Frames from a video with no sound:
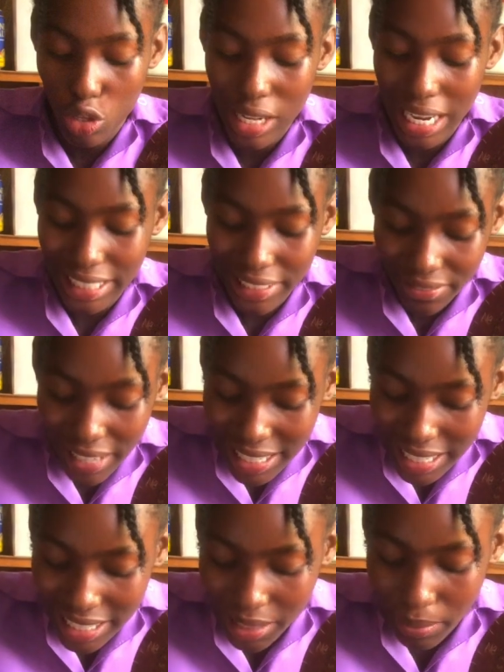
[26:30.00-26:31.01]
you I
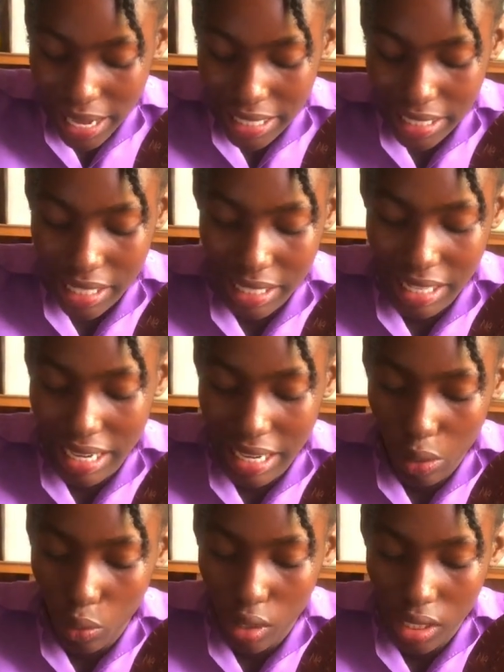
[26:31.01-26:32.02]
divided it by 6 and
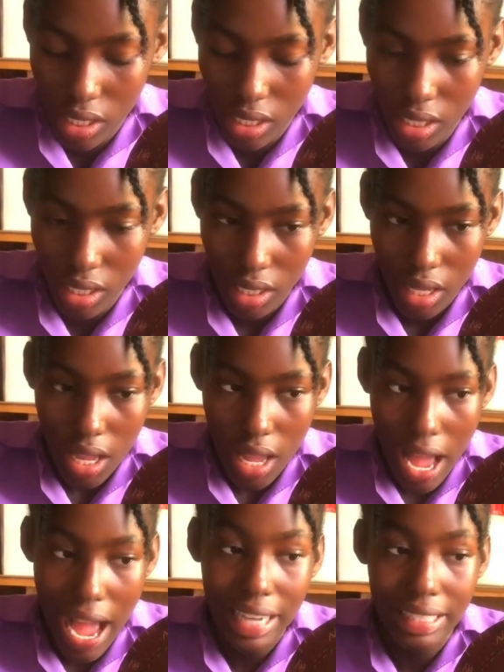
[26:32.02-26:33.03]

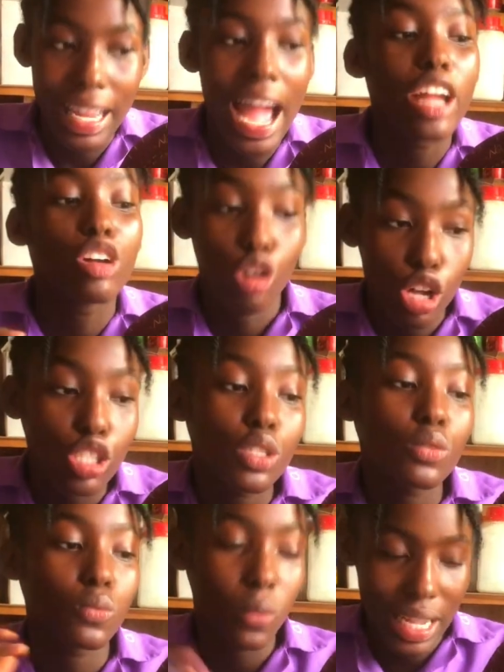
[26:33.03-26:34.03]
I got
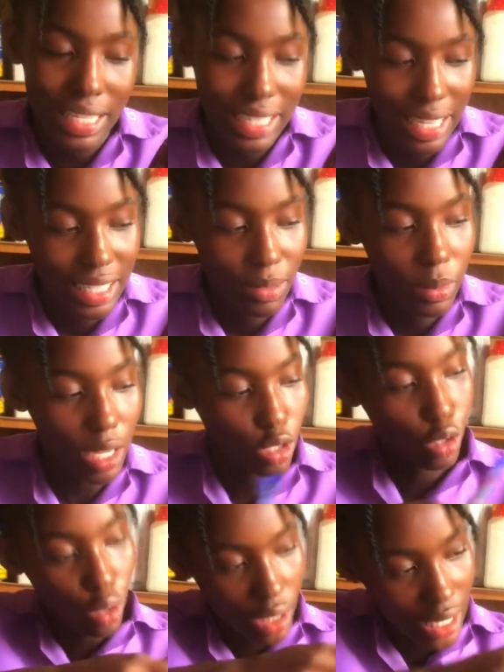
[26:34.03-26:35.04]
1 centimeter.
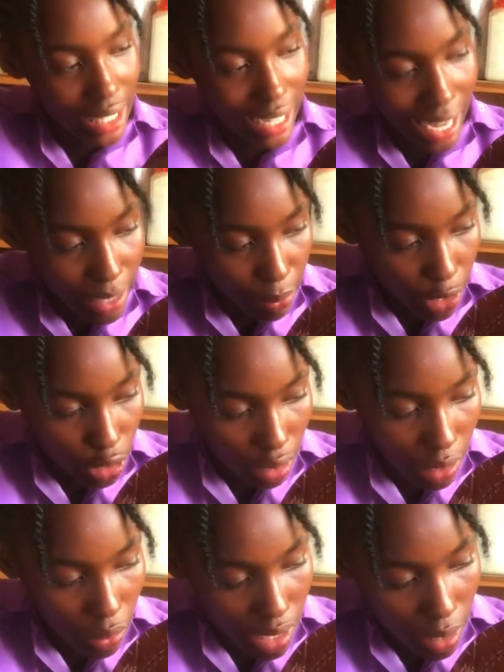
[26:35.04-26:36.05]
So this
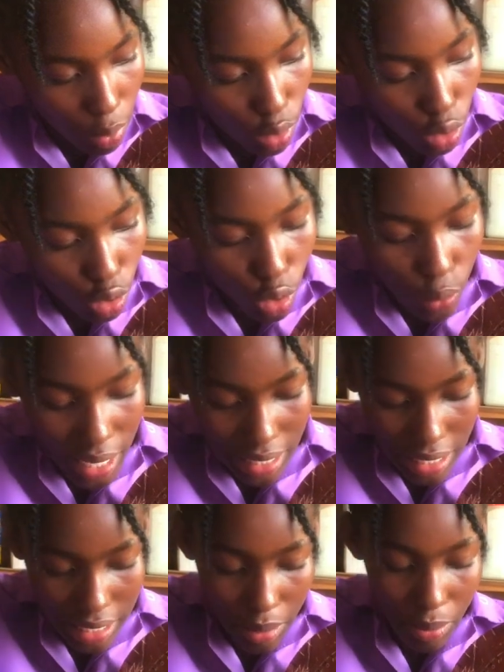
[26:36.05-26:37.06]
calibration, I was able to use 1
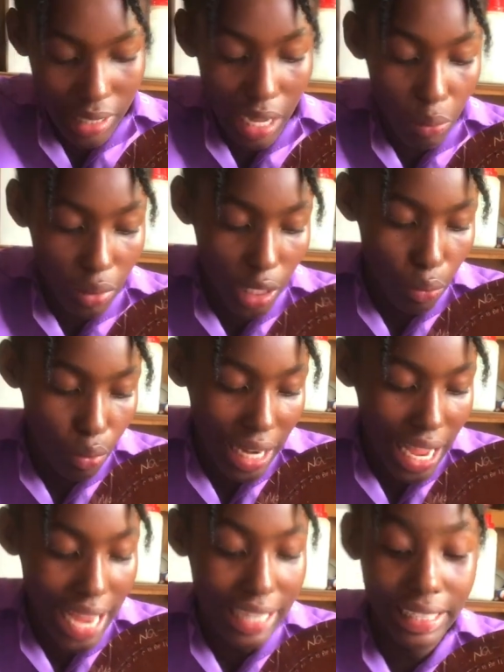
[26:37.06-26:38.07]
centimeter with a
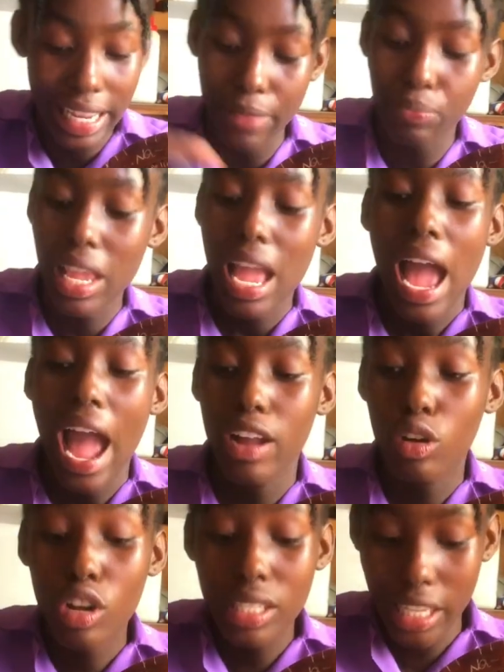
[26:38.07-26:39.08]
ruler, and then
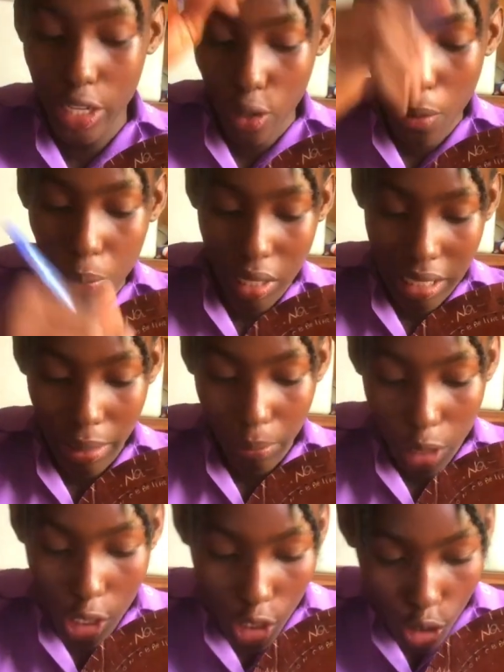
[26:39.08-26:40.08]
I got a compass and
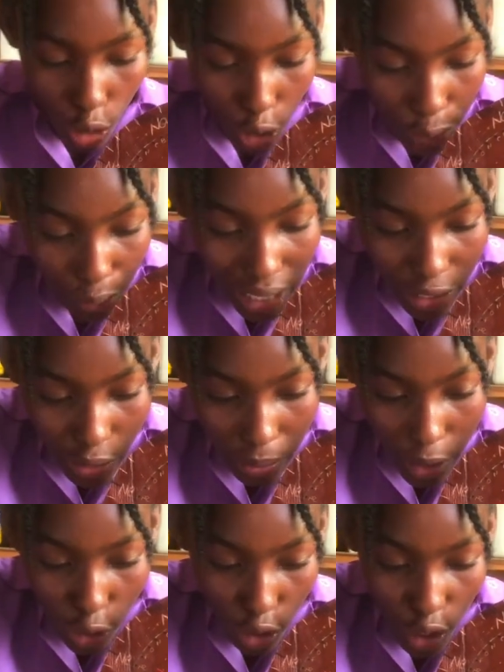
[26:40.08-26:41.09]
placed it on a ruler to
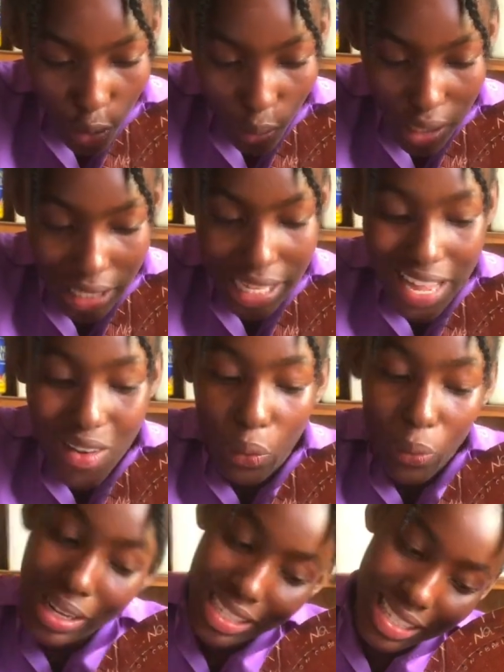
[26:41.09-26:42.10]
make sure it was
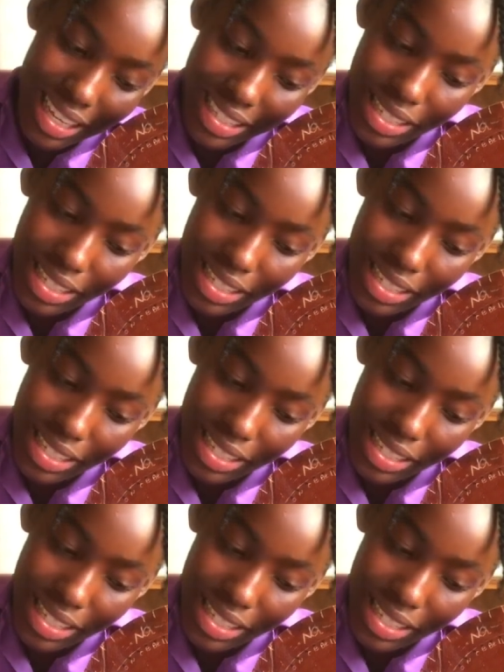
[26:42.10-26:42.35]
1 centimeter.